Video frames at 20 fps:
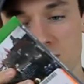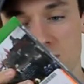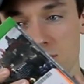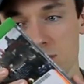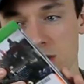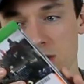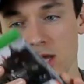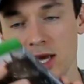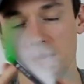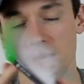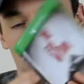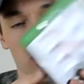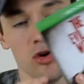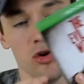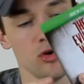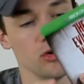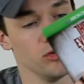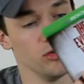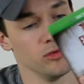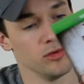used like
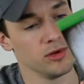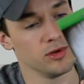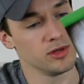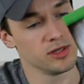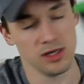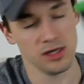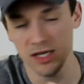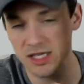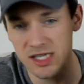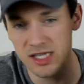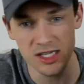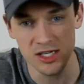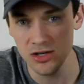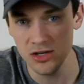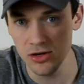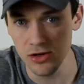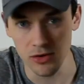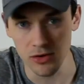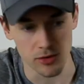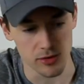new. So this
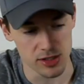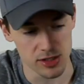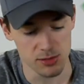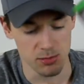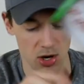isn't new, it's